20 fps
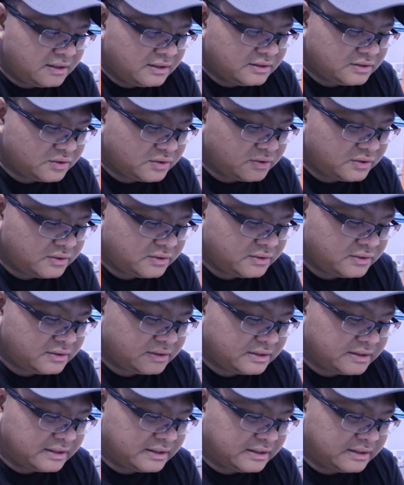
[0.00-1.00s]
So
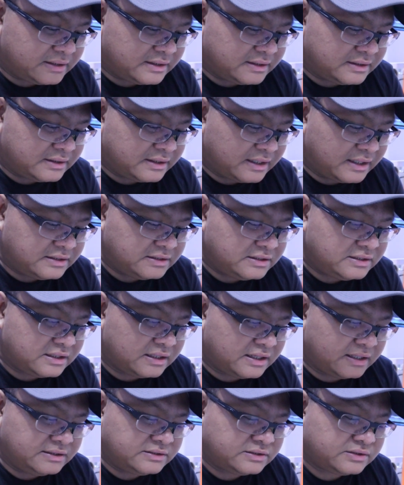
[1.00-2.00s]

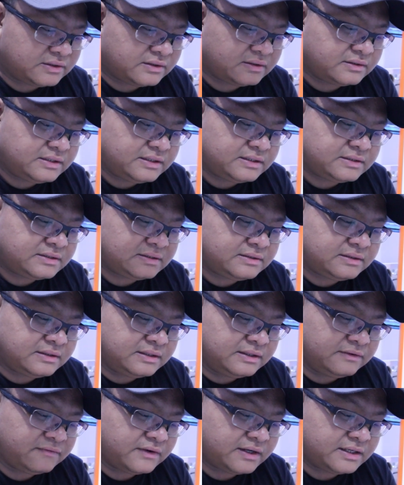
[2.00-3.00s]
I installed this
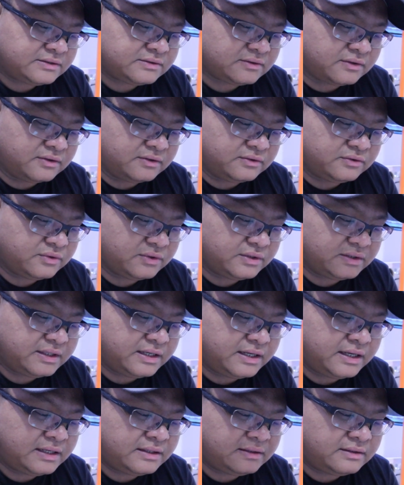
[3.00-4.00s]
device on
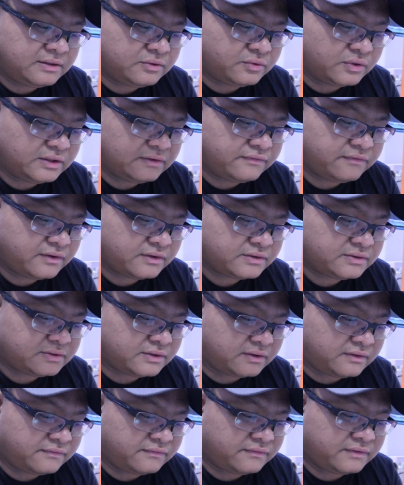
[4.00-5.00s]
24th
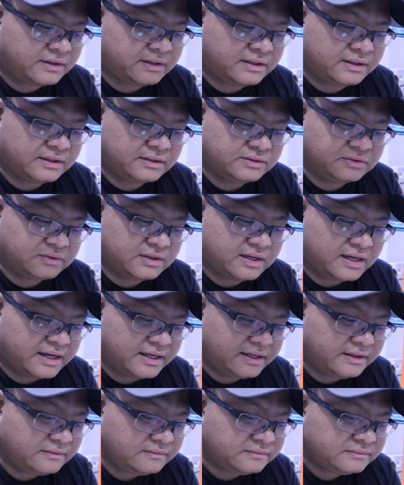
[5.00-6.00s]
of
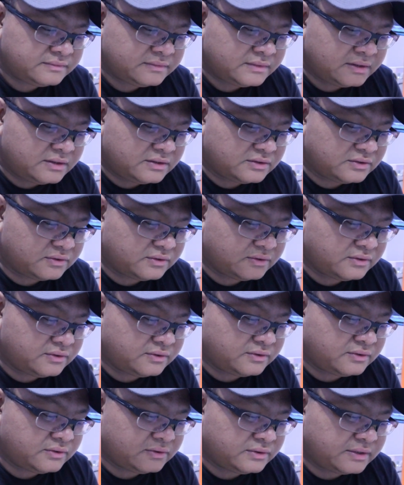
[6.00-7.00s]
July.
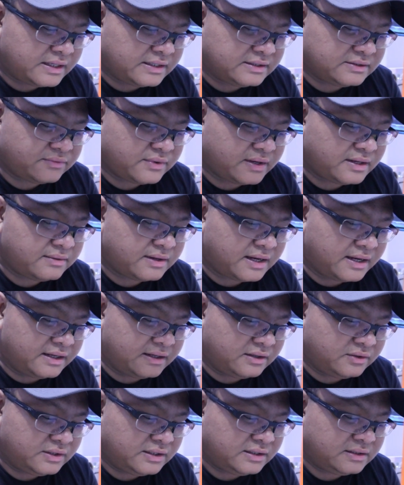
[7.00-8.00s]
So that is when I
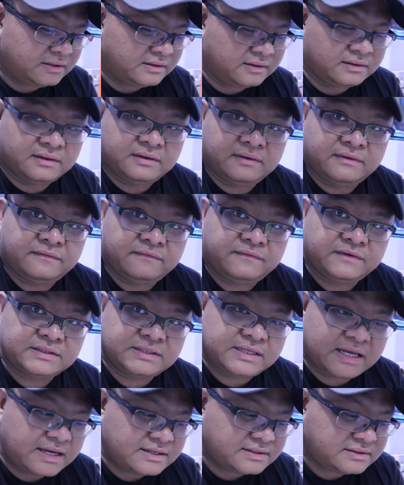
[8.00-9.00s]
did
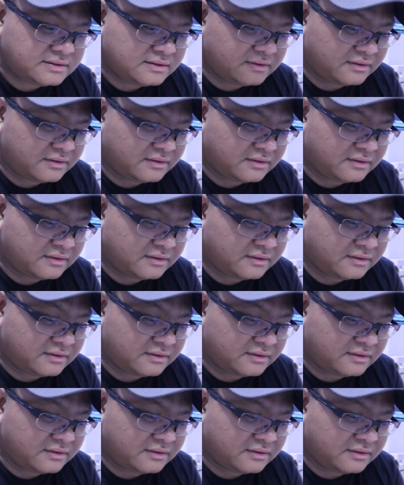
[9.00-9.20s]
first test